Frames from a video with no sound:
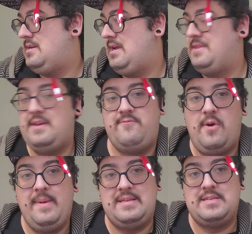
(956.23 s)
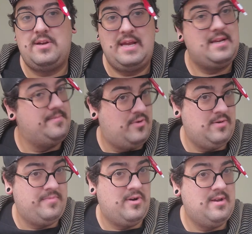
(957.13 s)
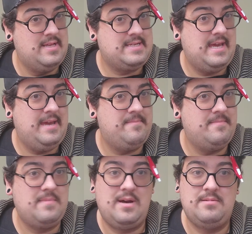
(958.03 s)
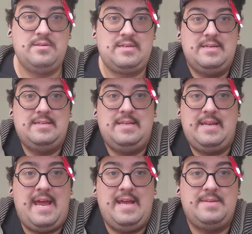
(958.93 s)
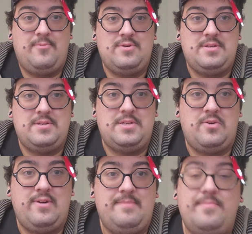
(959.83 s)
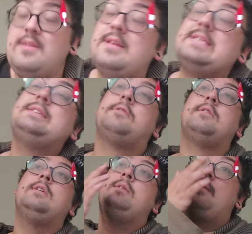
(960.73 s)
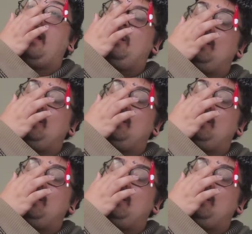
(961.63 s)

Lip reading: I think romance is like an important part of this game, just because it adds more to the story. But still, I